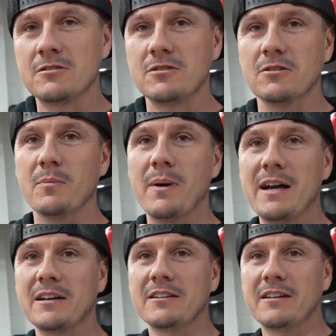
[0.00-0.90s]
So
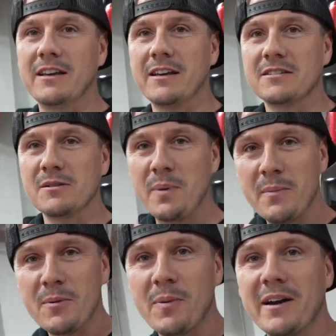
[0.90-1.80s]
back in the day, some
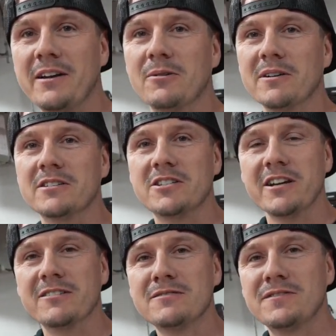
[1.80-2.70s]
people probably know on the
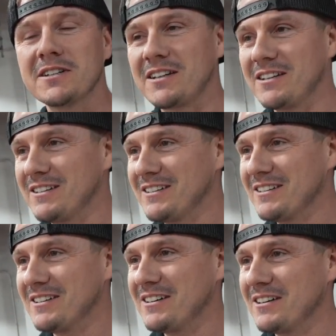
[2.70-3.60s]
channel, fucking,
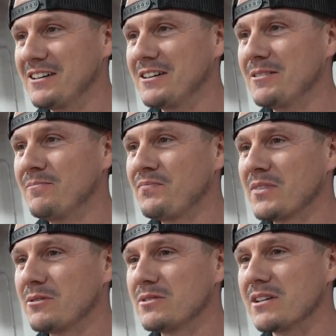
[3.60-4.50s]

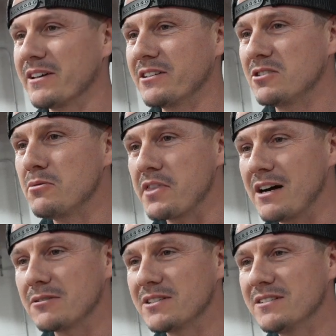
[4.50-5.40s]
what was it, like
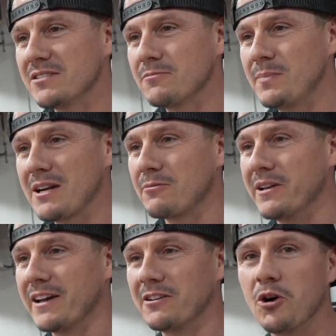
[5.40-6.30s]
2000s? Back when
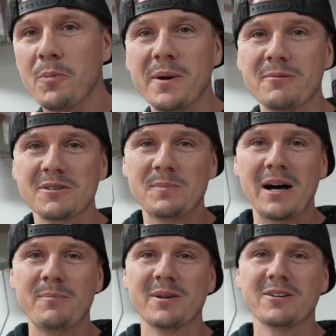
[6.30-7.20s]
like Nopi was
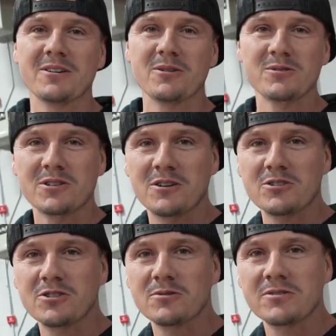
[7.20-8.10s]
popular, all those car
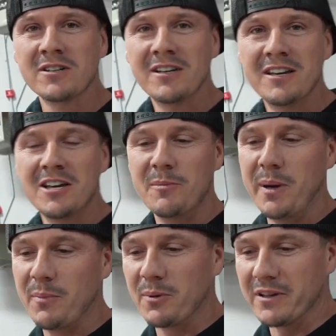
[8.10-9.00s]
shows,
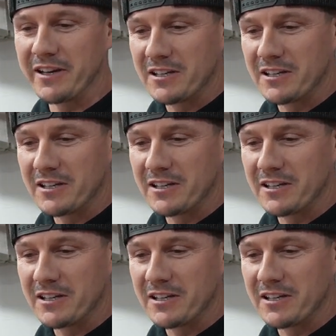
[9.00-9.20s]
people would like